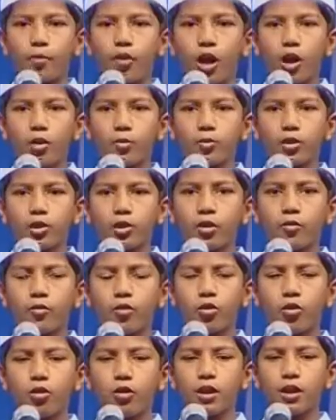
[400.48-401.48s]
proud to come
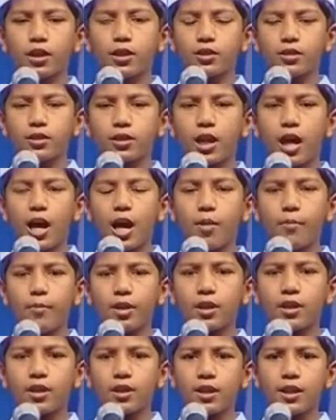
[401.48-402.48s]
rolling
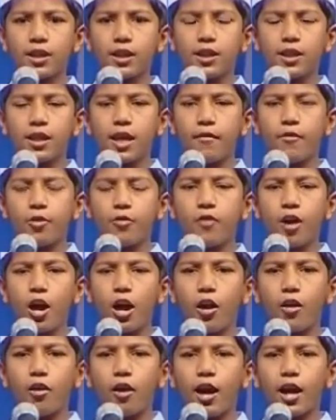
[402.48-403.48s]
Islamically.
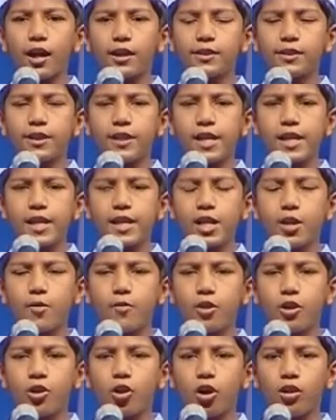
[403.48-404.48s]
Everywhere I see,
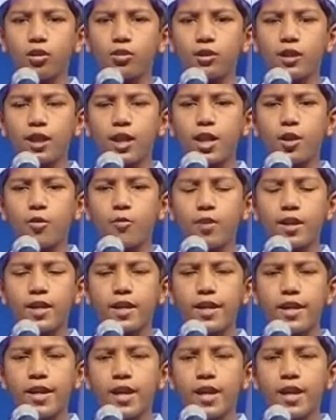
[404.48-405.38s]
even on TV,